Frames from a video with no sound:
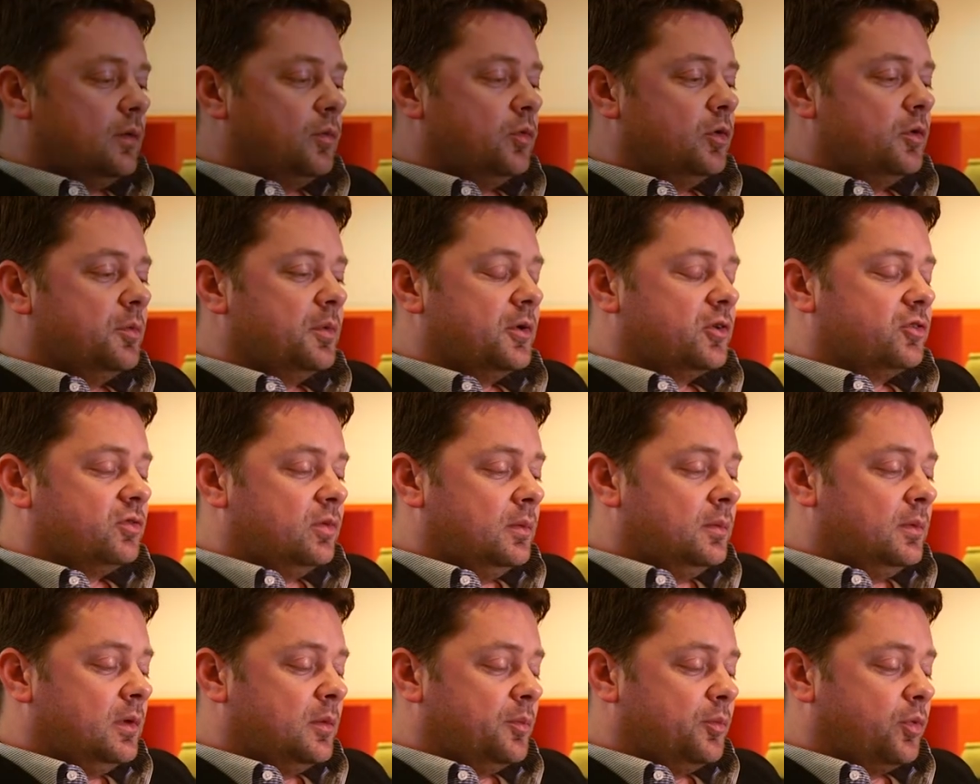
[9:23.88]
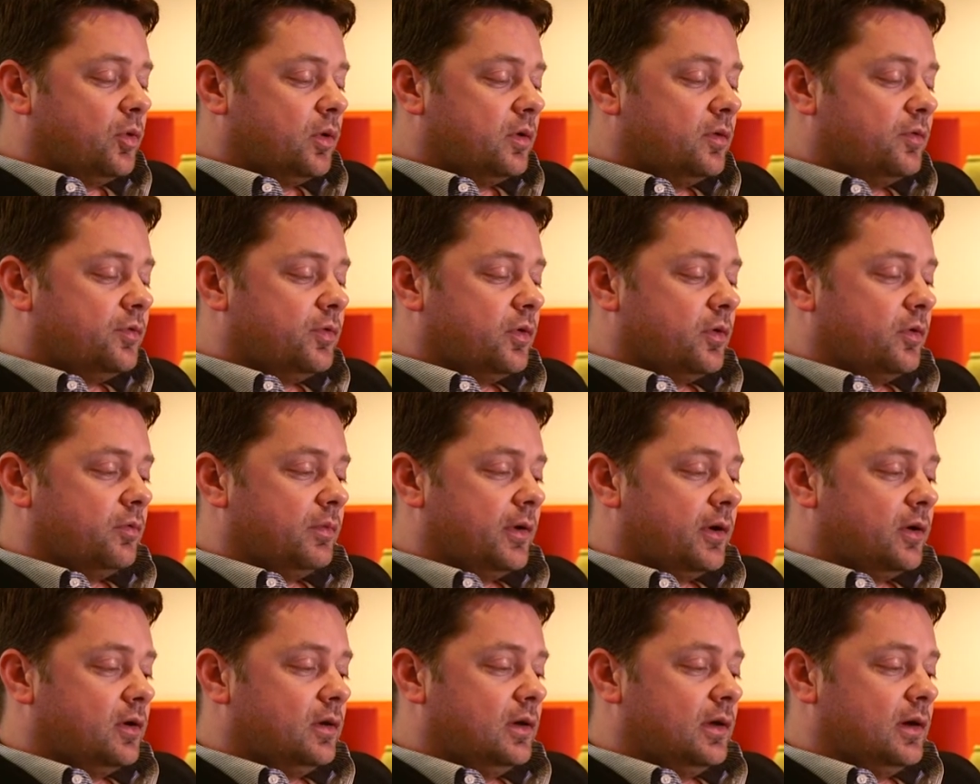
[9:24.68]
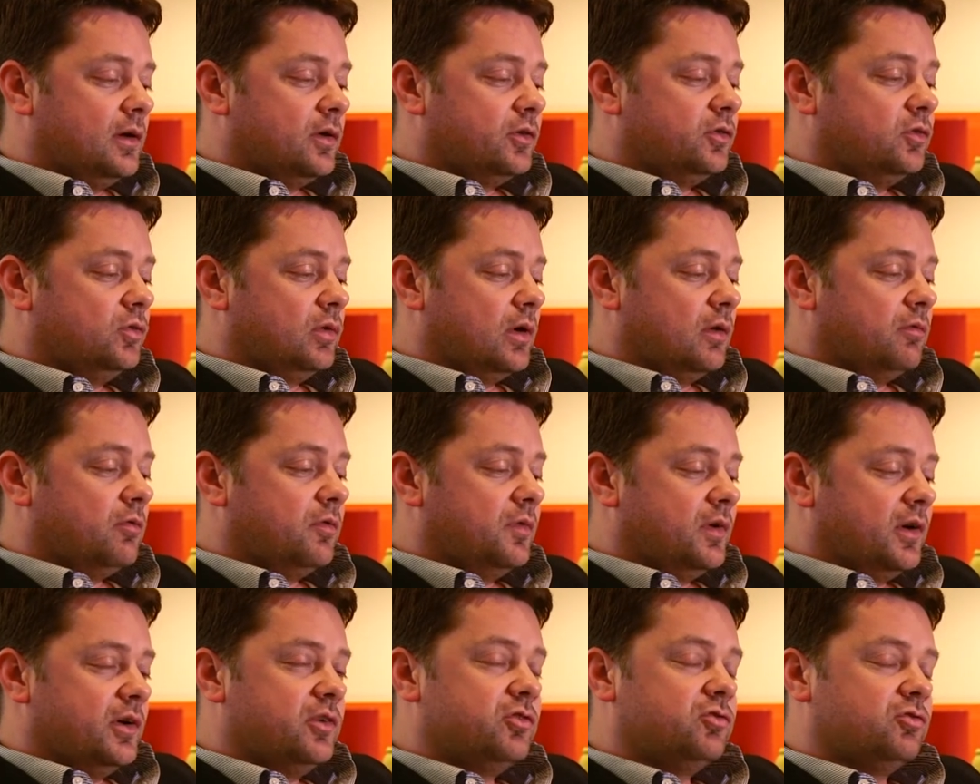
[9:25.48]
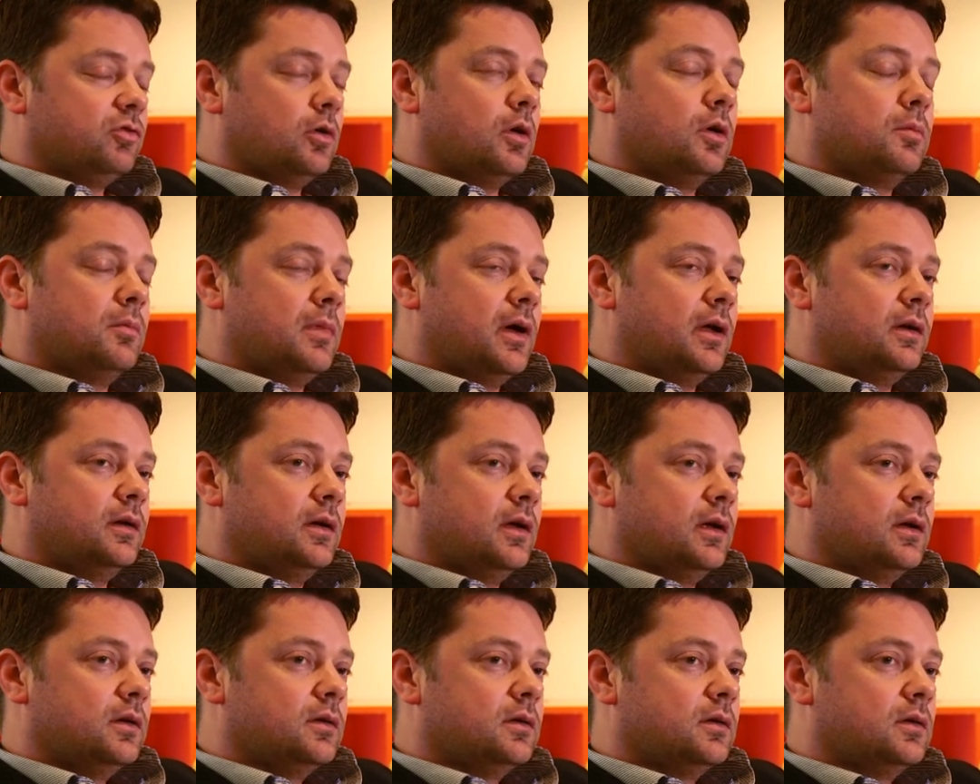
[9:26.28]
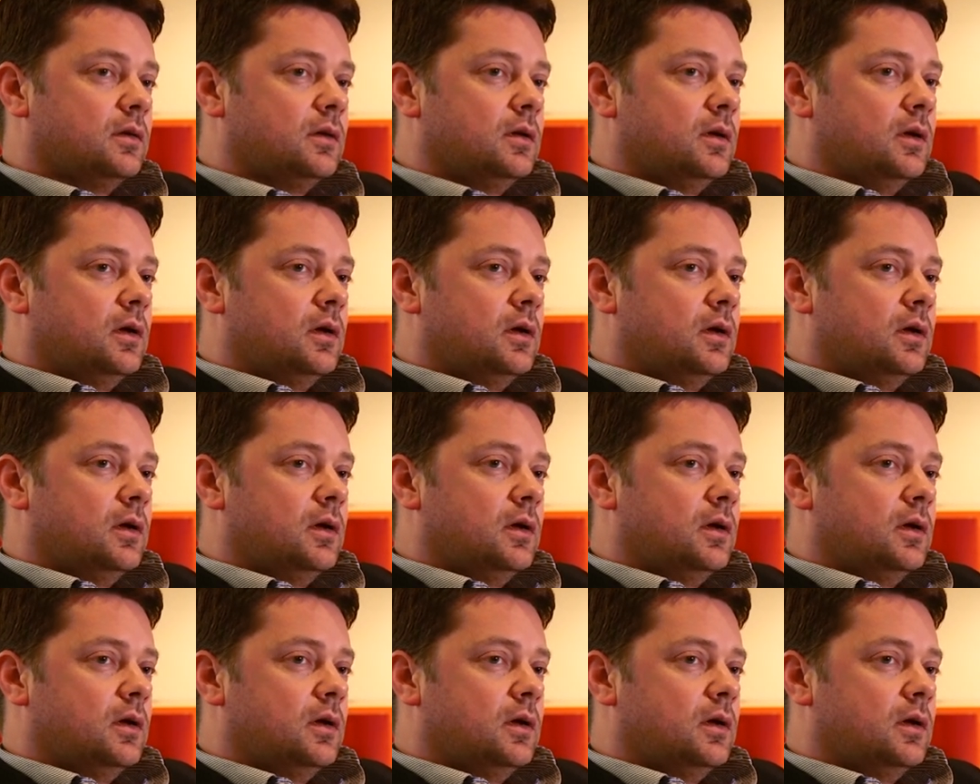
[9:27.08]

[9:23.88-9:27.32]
would be extremely important for the regulators to have a very strong mandate,